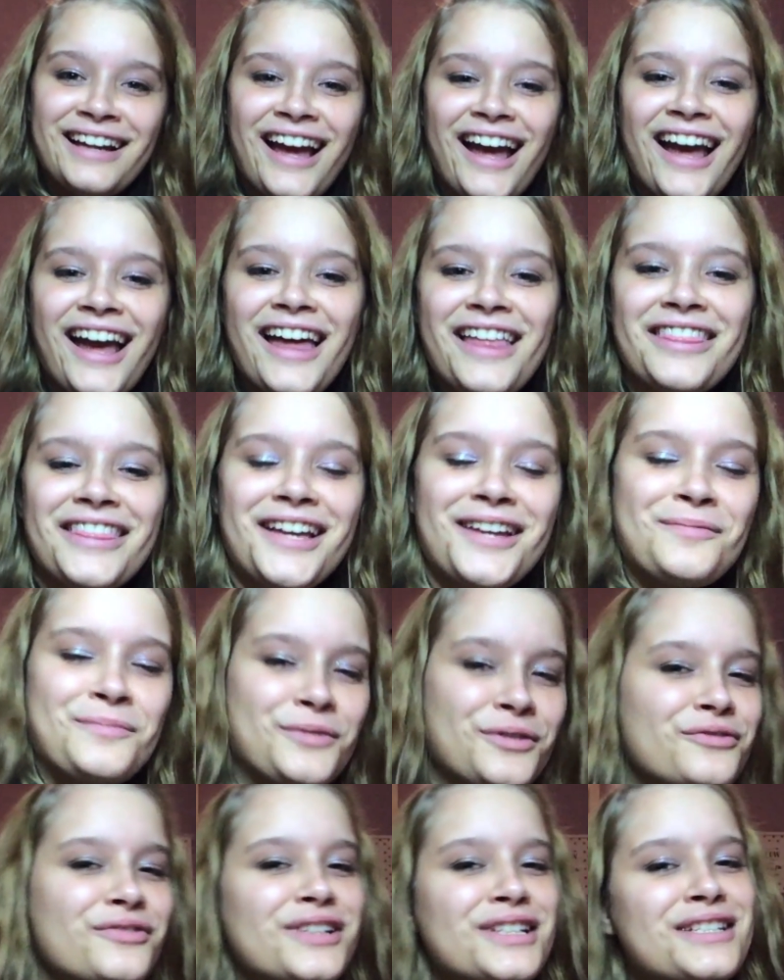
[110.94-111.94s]
and then
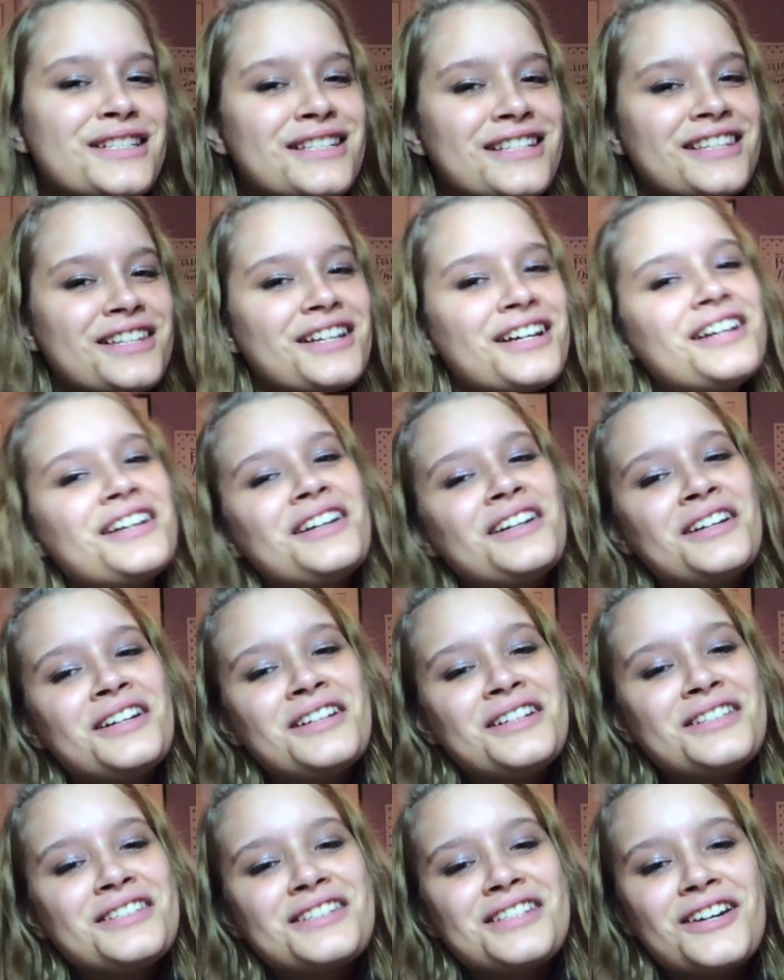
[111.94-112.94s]
move into the
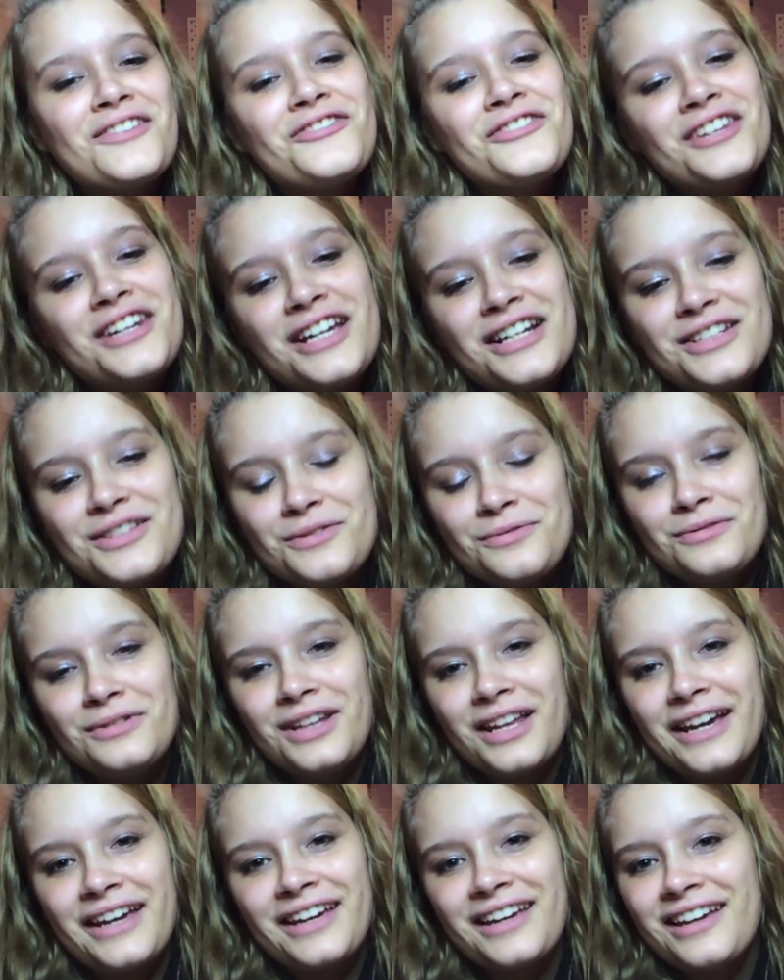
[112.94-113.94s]
stuff that I do
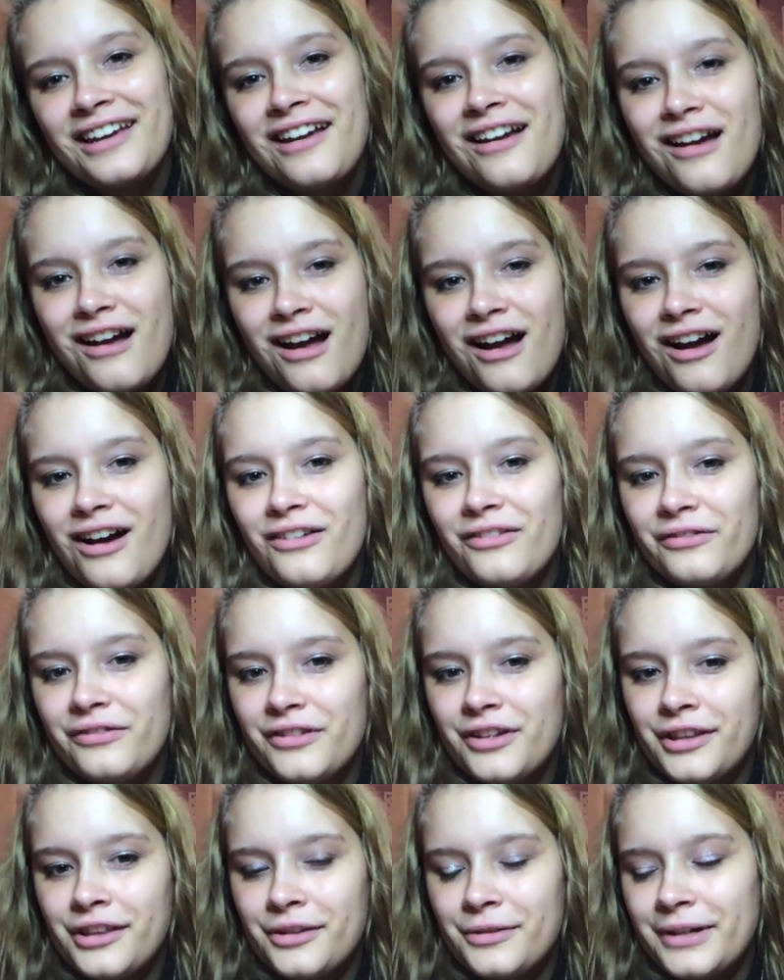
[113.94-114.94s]
like of
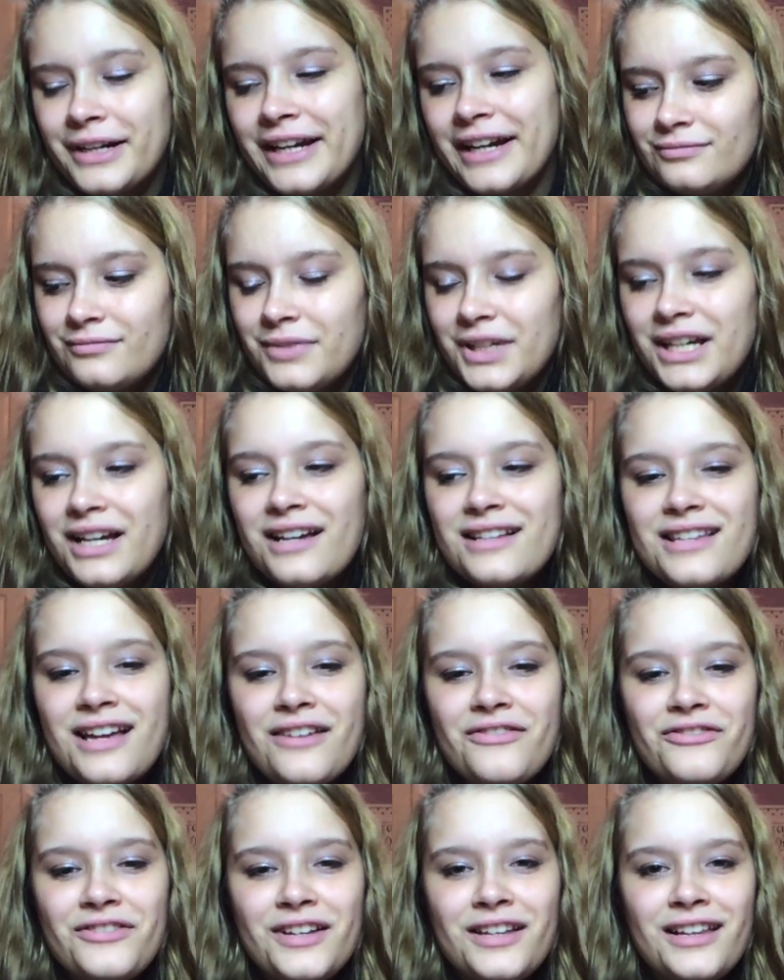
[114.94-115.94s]
the three, because I
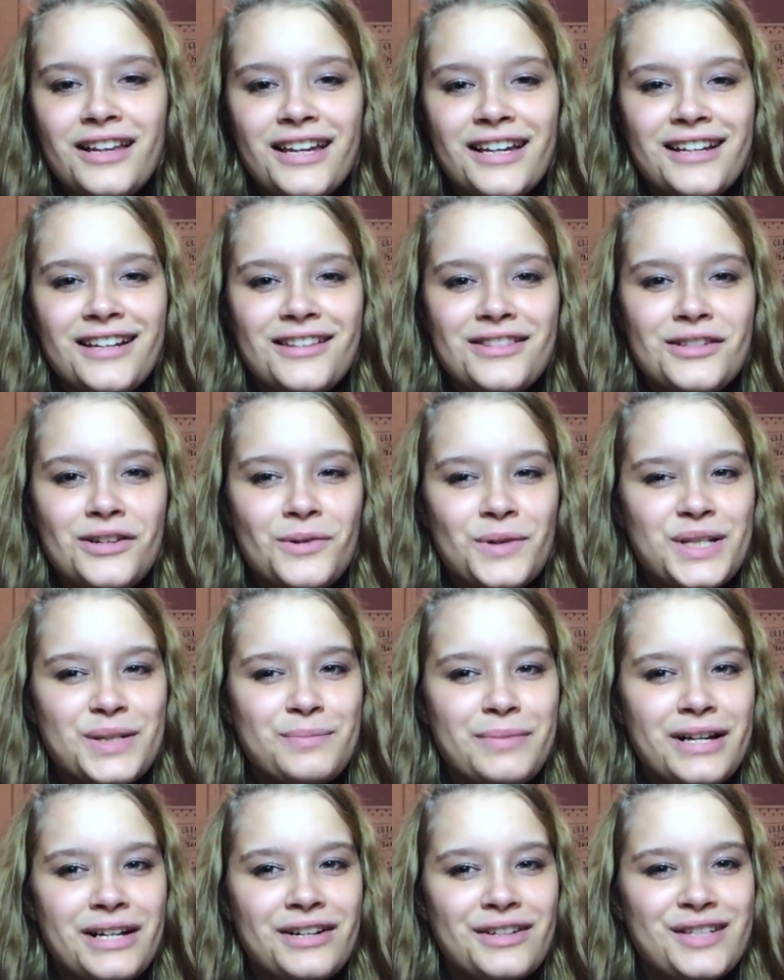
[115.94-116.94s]
feel like it's always
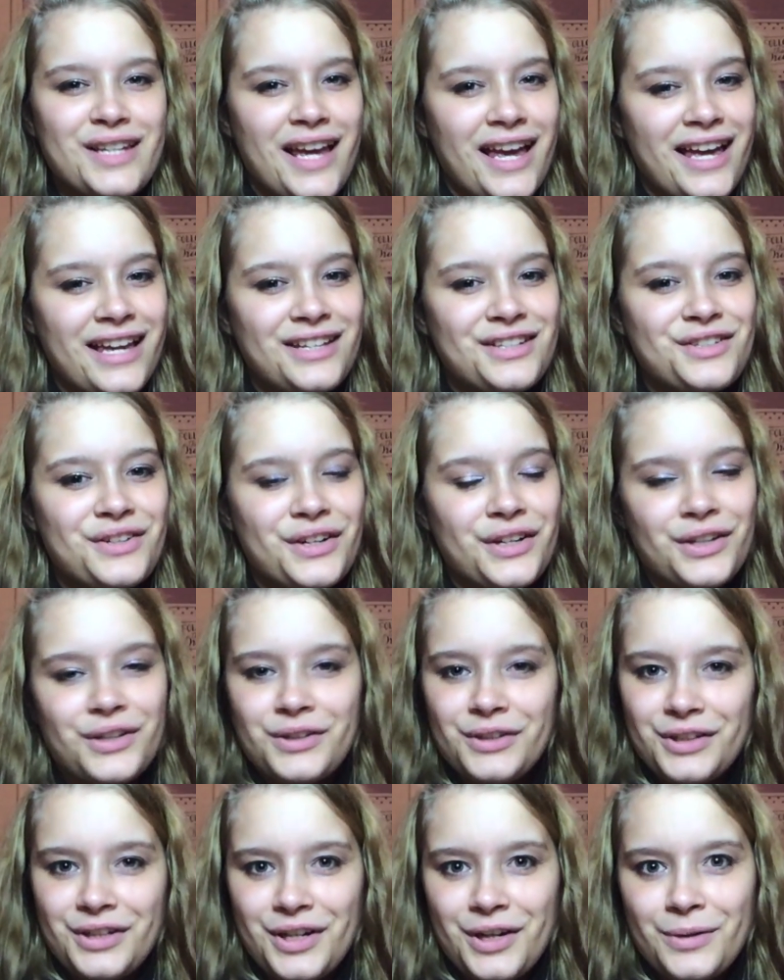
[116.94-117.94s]
better to end on a
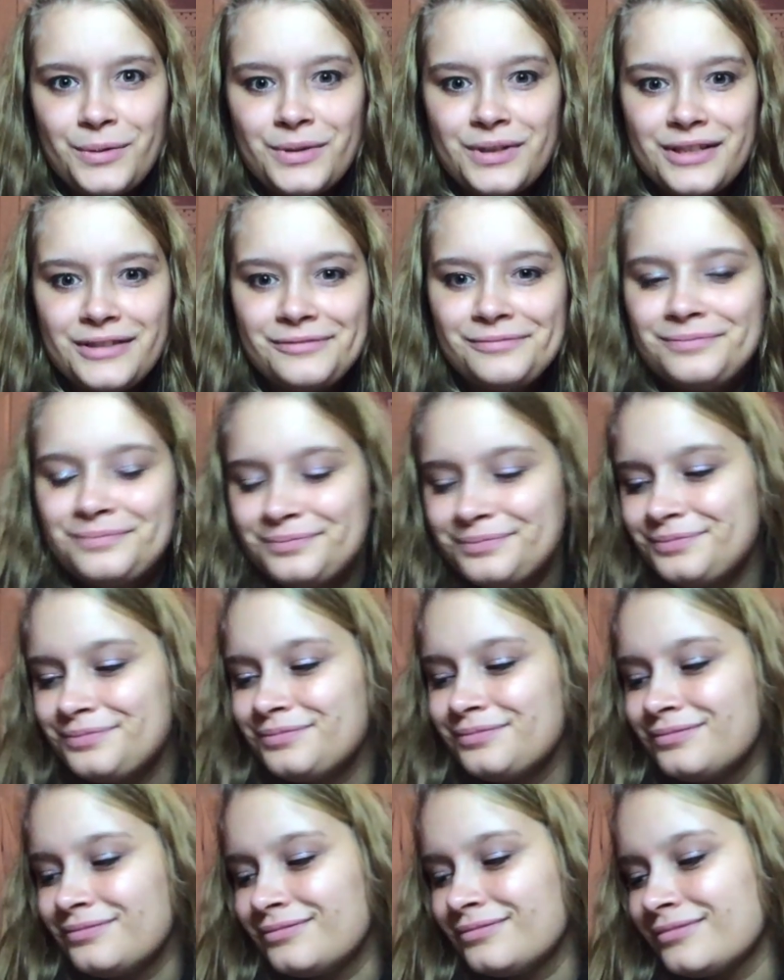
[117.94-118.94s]
good
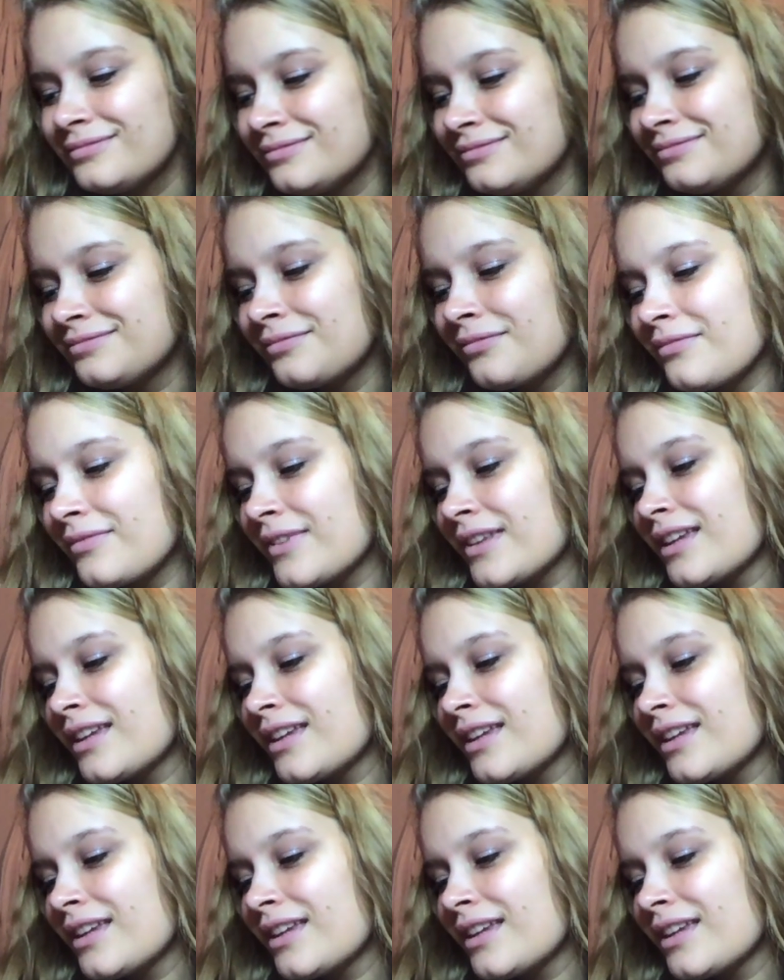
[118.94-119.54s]
note